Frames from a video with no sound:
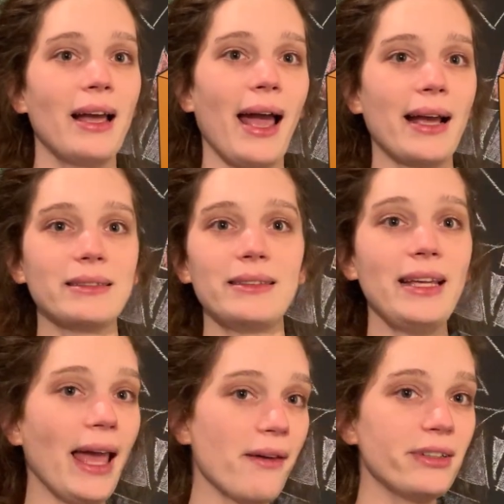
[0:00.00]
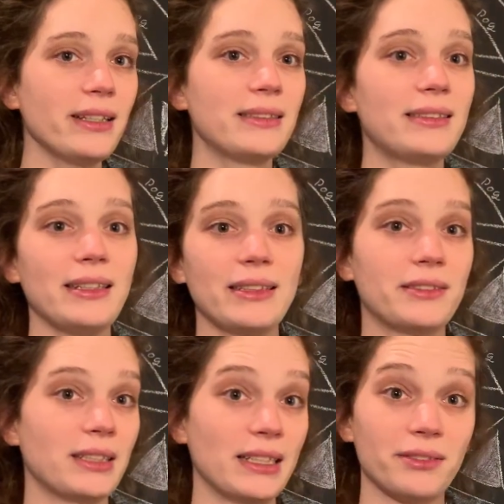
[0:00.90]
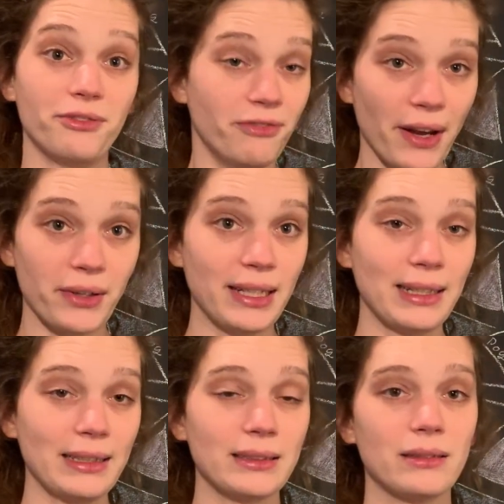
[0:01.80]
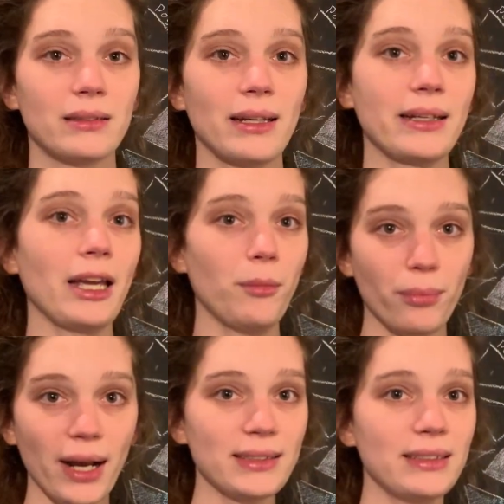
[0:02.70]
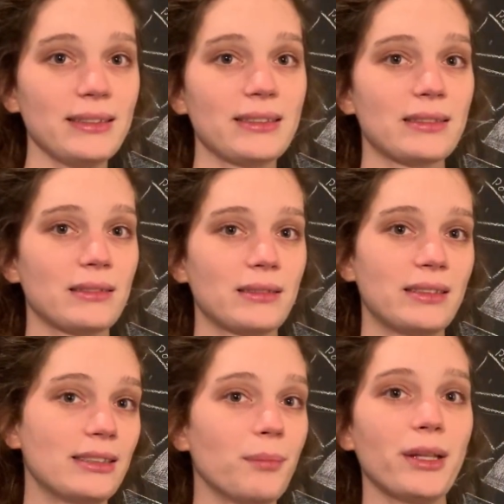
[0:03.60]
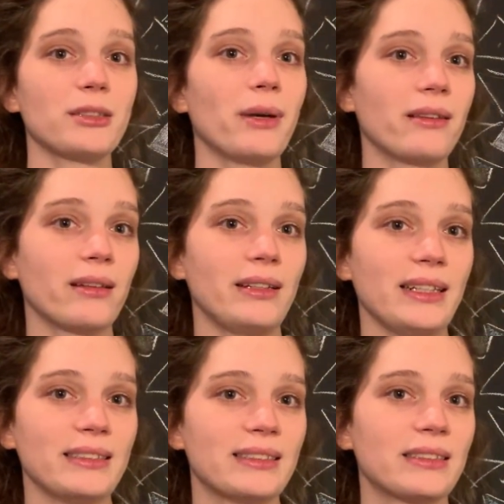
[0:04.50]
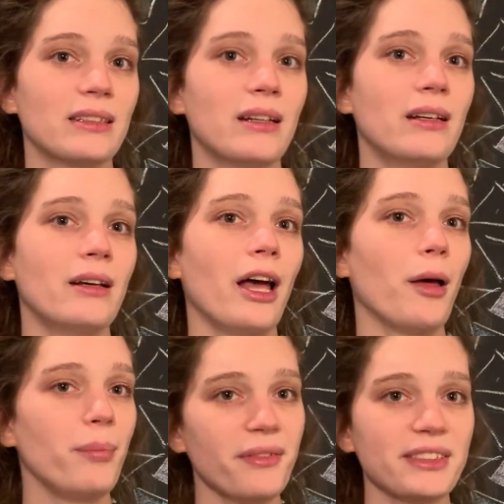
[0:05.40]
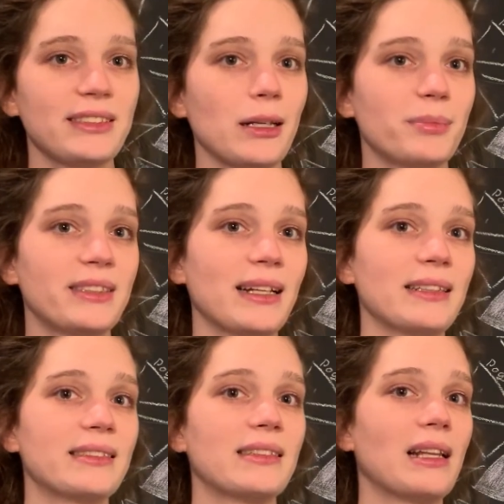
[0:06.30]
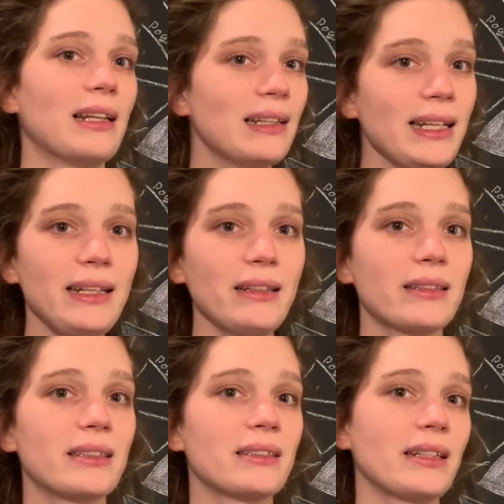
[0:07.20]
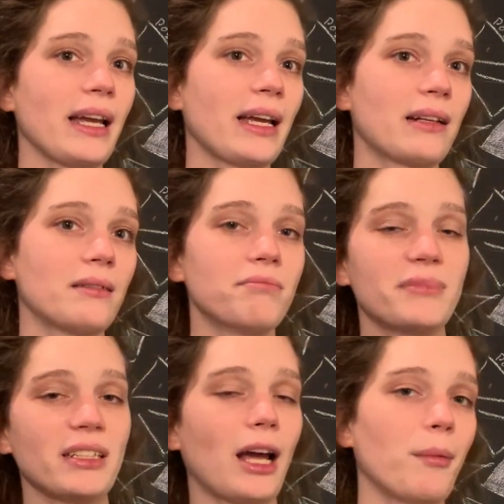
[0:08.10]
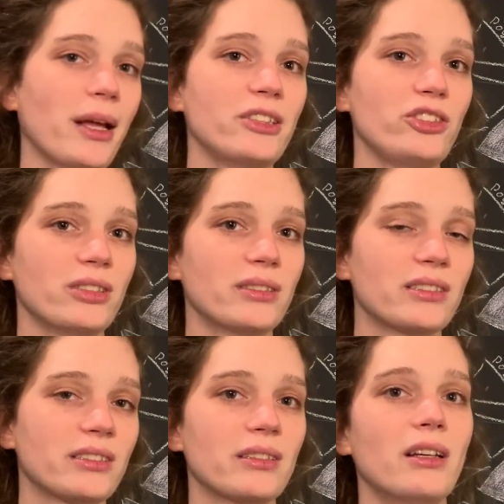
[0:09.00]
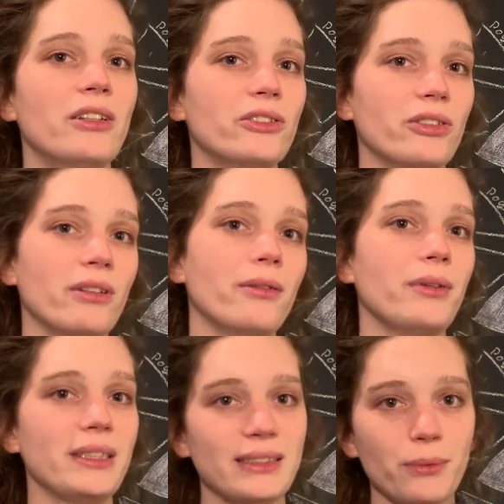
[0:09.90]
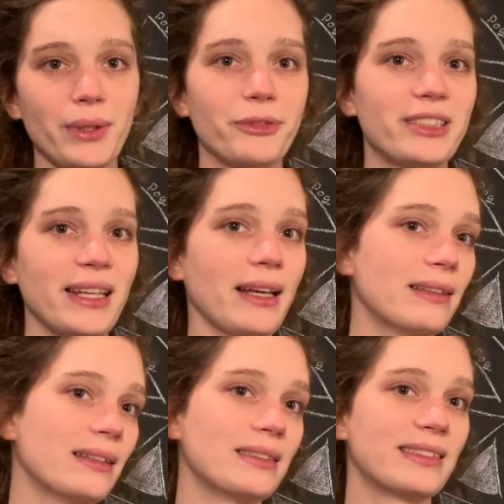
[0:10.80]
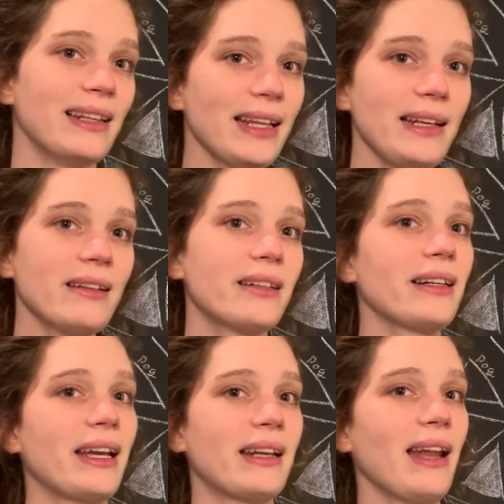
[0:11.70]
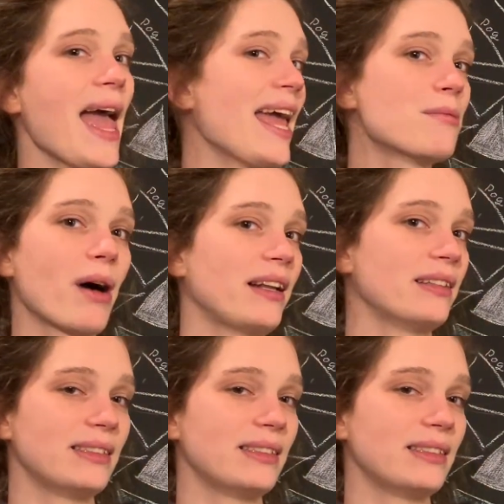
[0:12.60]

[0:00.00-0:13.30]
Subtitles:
and the evidence is very clear. Like in practice, the simplex method needs a pivot steps that is linear in the dimensions. So we would say it's linear in n minus